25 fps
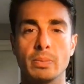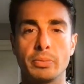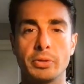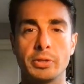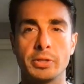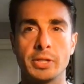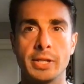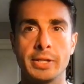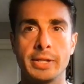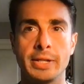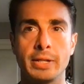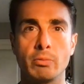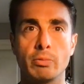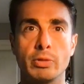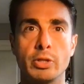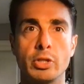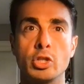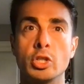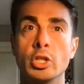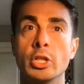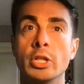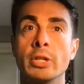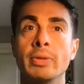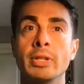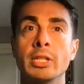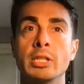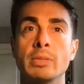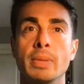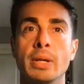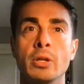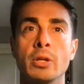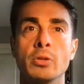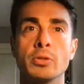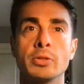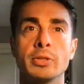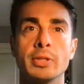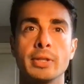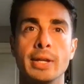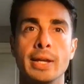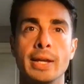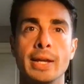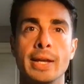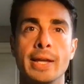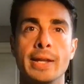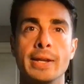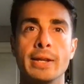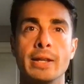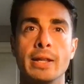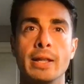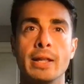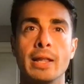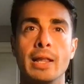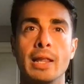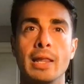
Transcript: presenting with jittery spells and